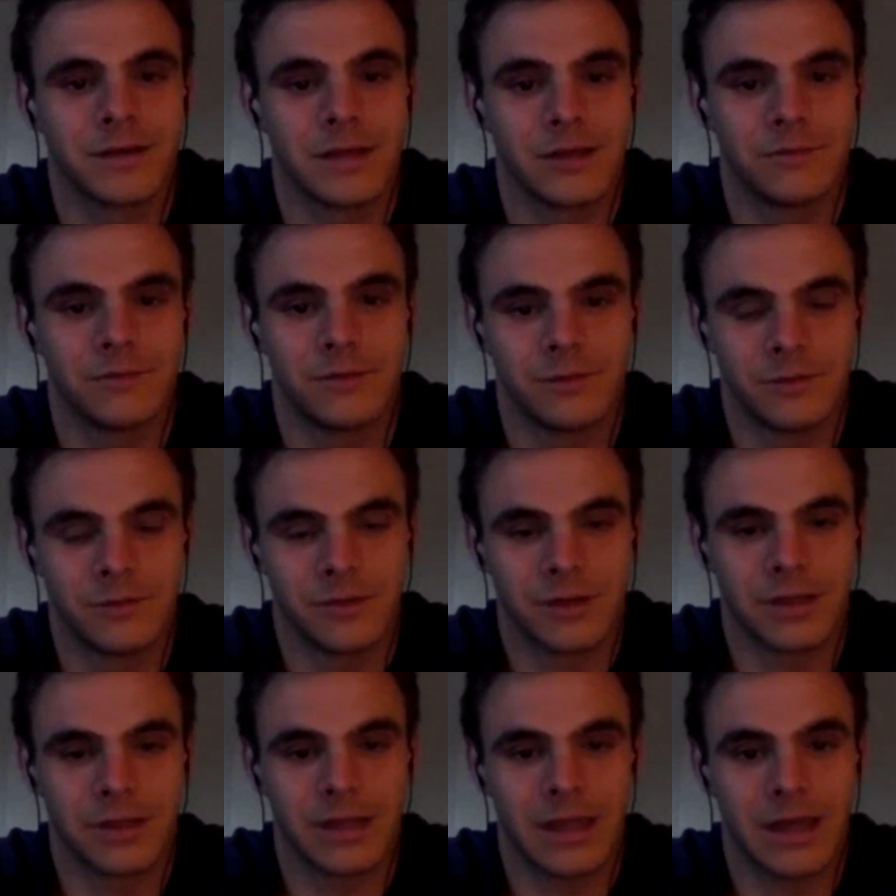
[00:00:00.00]
If you were
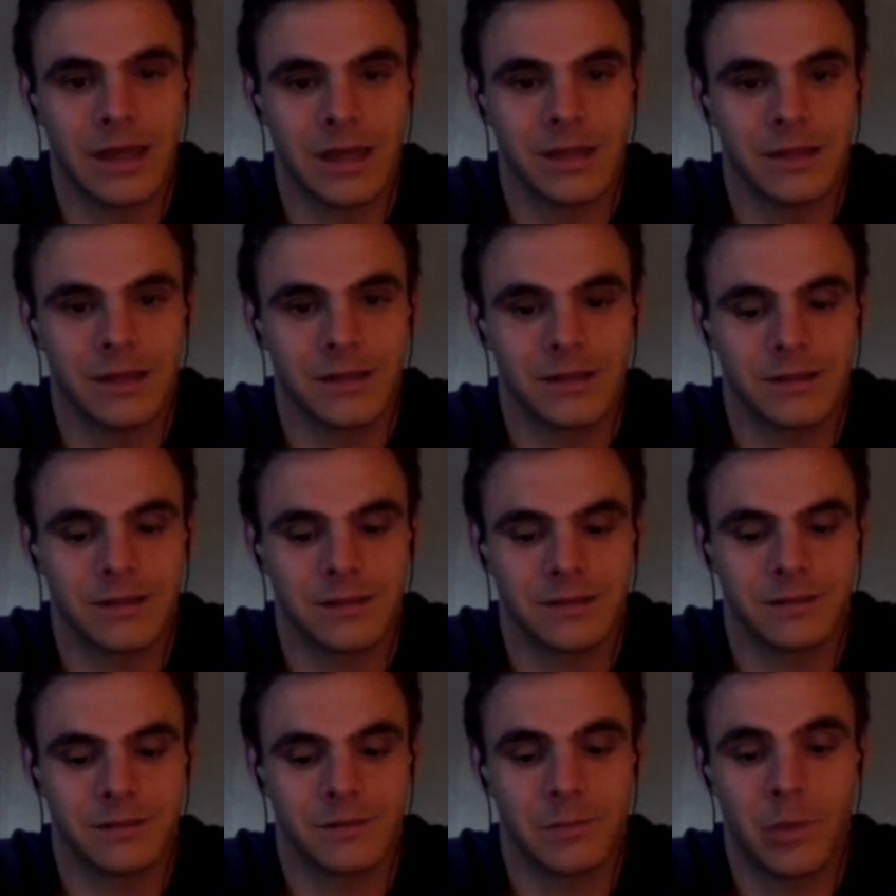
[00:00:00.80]
looking at
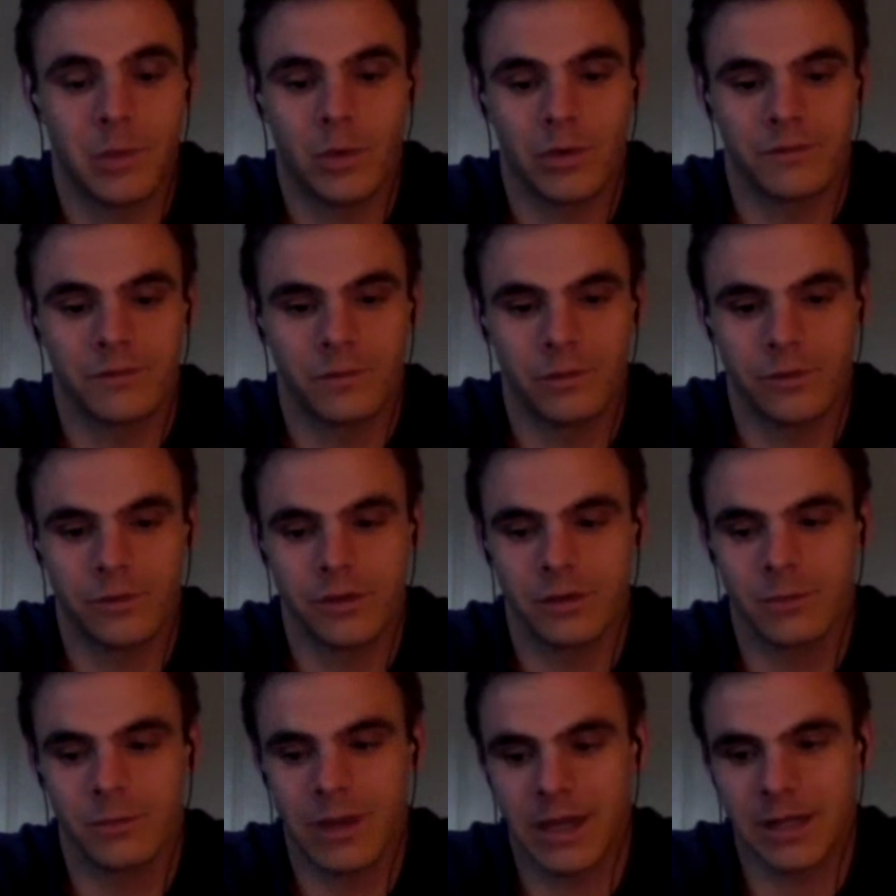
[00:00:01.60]

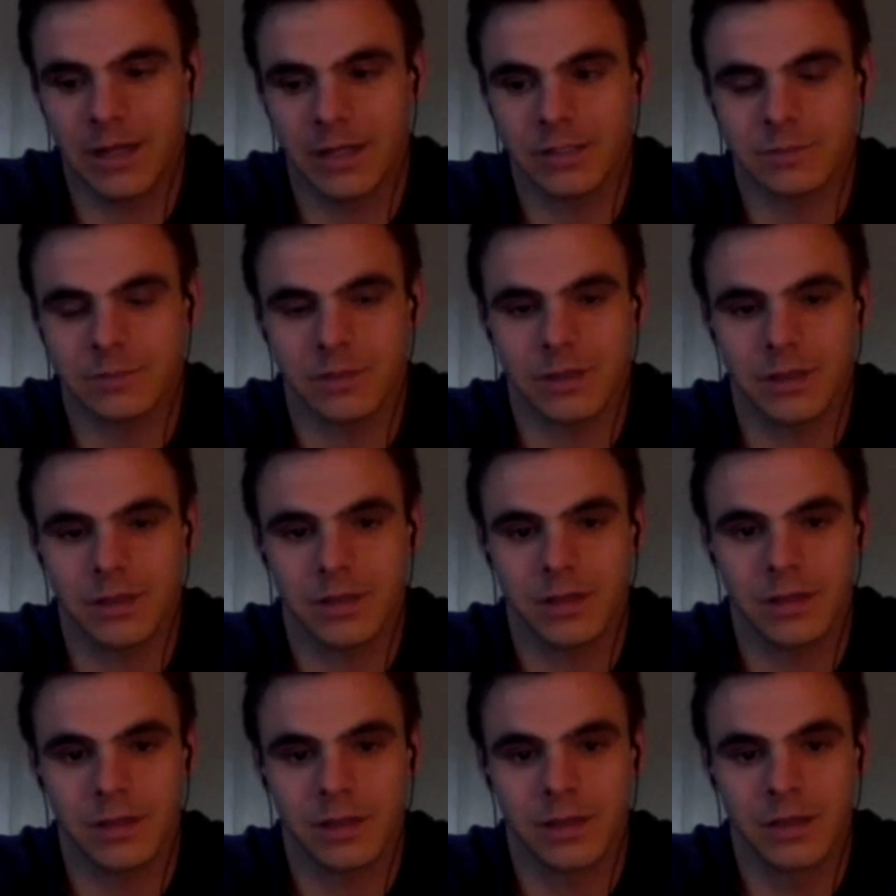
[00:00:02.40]
portfolio
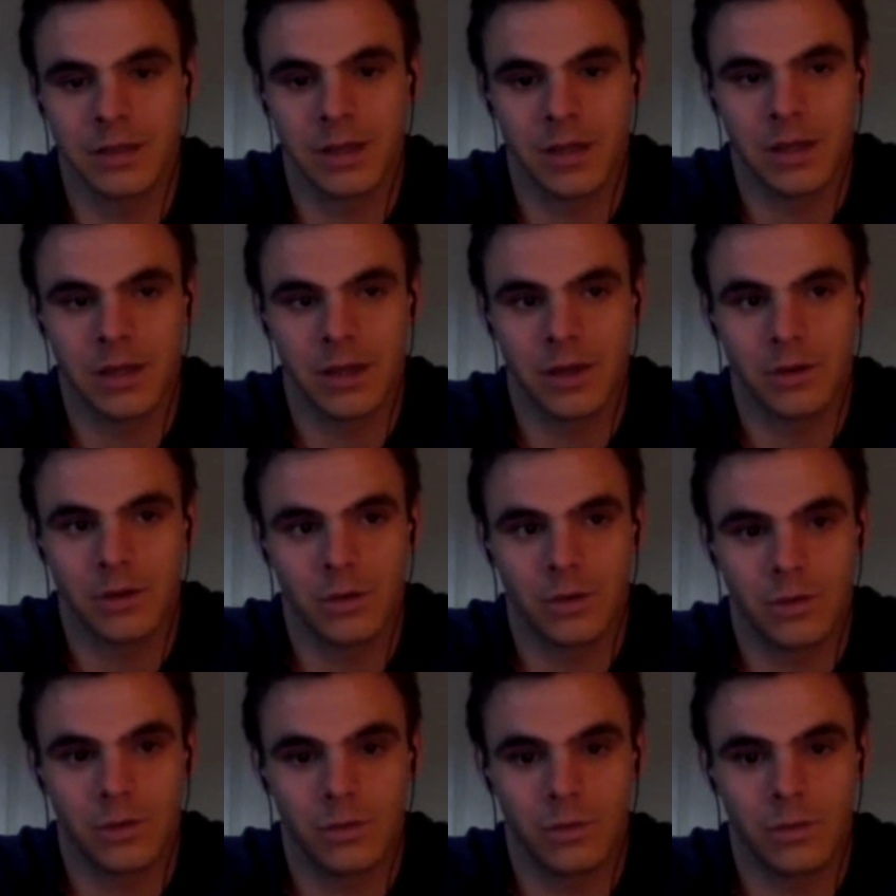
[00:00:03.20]
management,
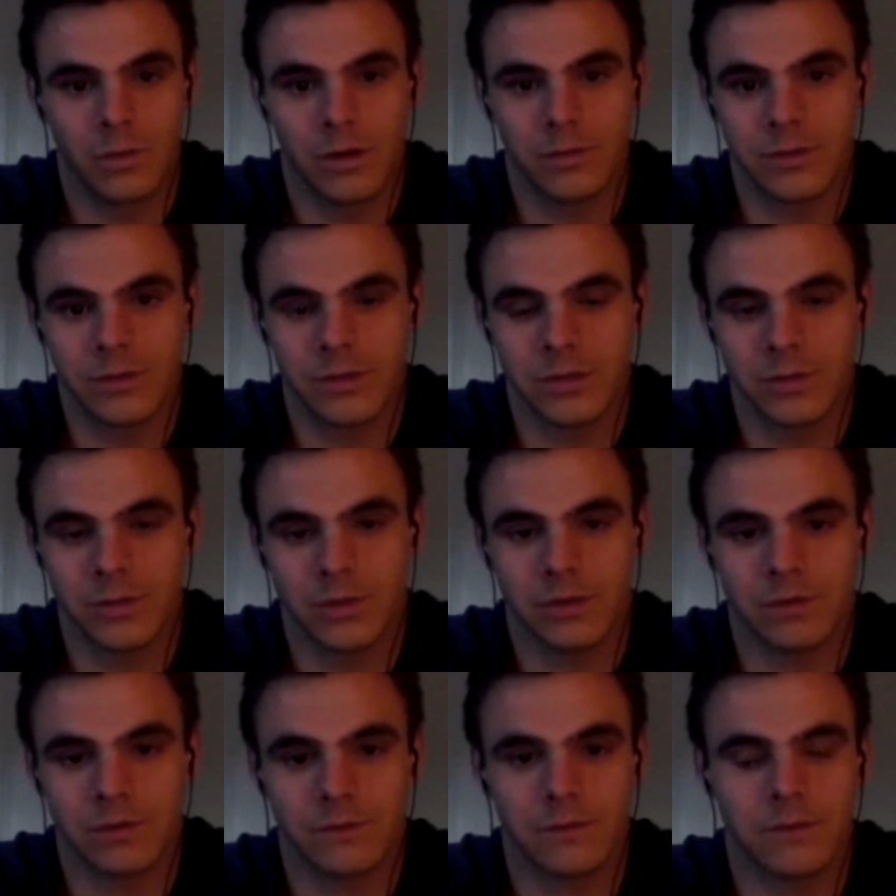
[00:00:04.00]
what would you
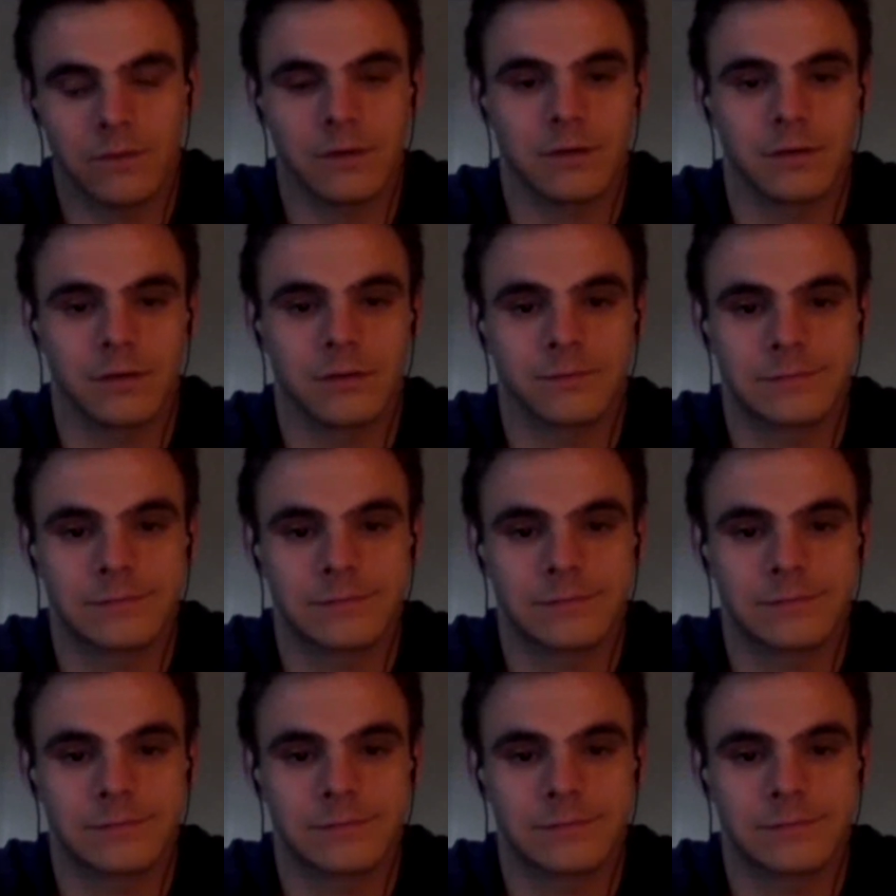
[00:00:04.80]
look for?